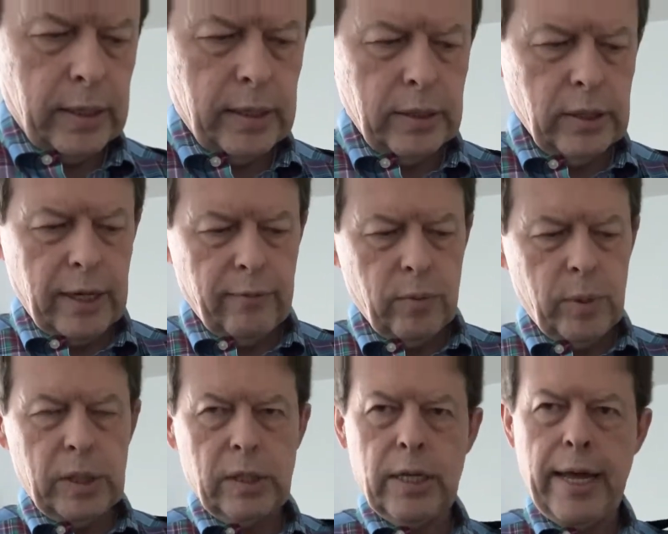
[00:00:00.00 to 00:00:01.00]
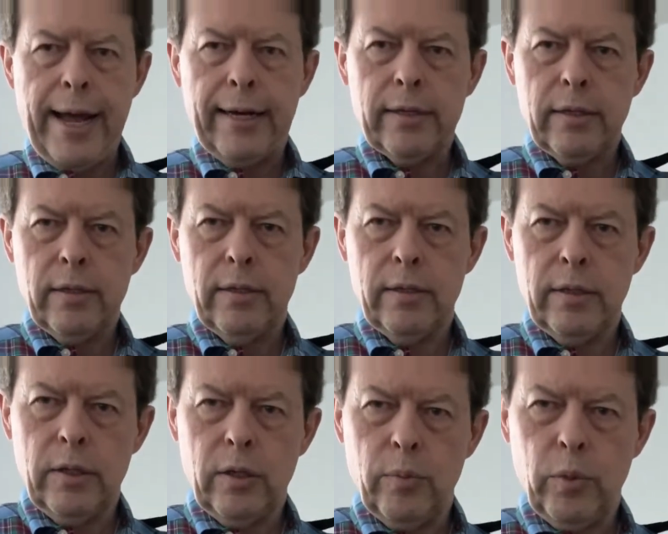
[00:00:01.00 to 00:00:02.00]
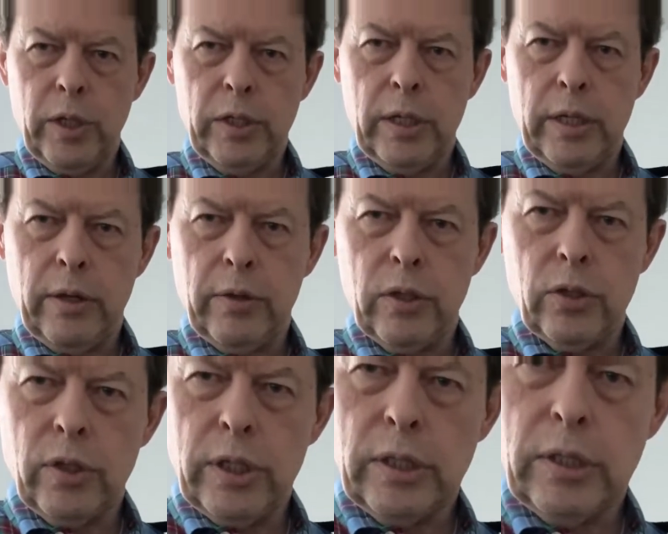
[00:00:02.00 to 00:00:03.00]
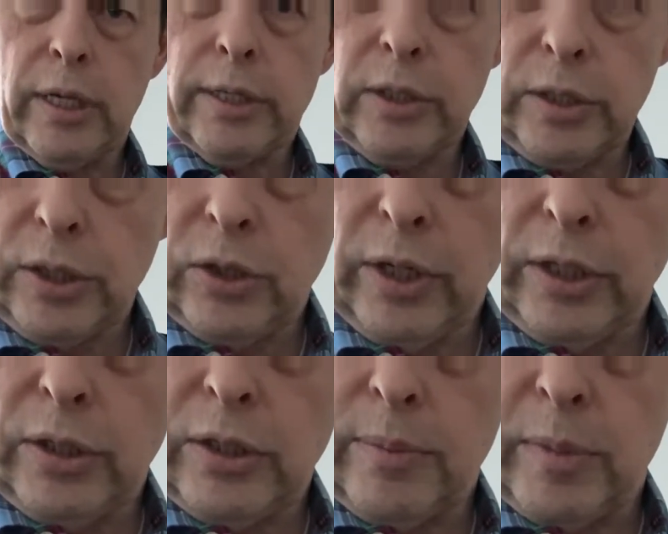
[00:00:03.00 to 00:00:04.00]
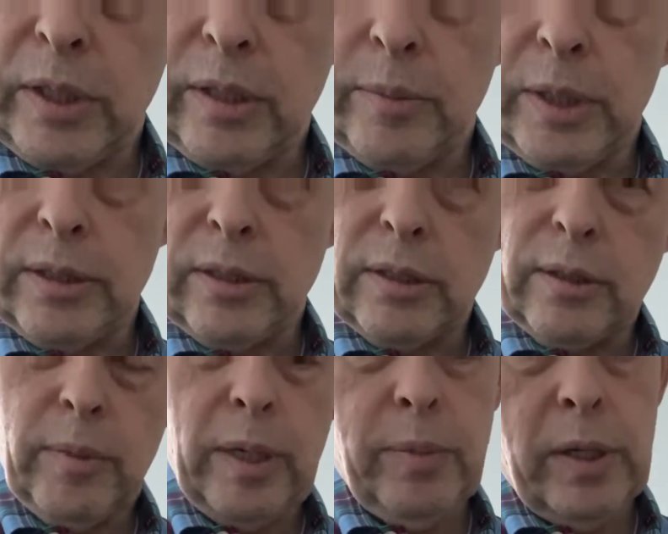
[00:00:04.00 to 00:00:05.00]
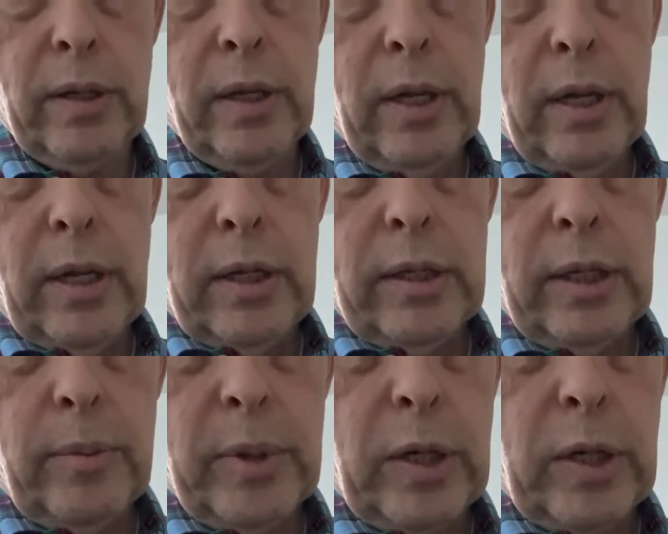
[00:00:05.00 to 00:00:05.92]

doesn't have to be exact. You know, pressing down the strings actually stretches them a little bit, so you might be a little bit